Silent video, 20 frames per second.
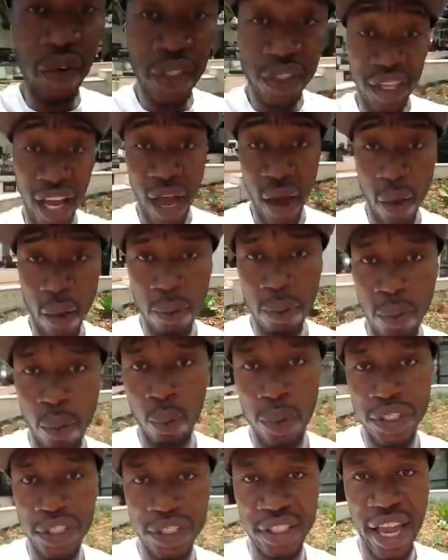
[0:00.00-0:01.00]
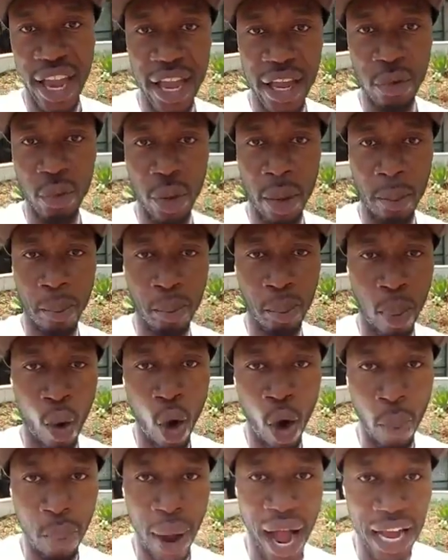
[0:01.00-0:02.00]
time we stand with
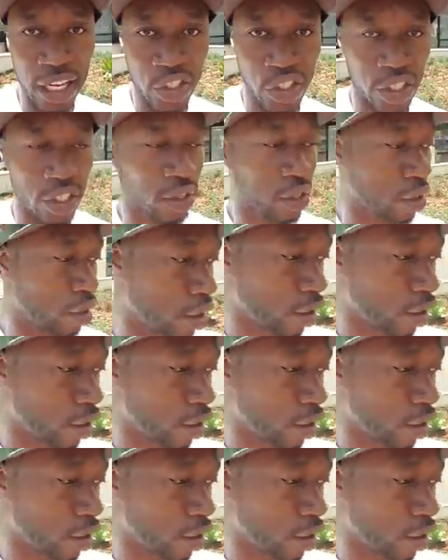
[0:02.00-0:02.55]
poor posture,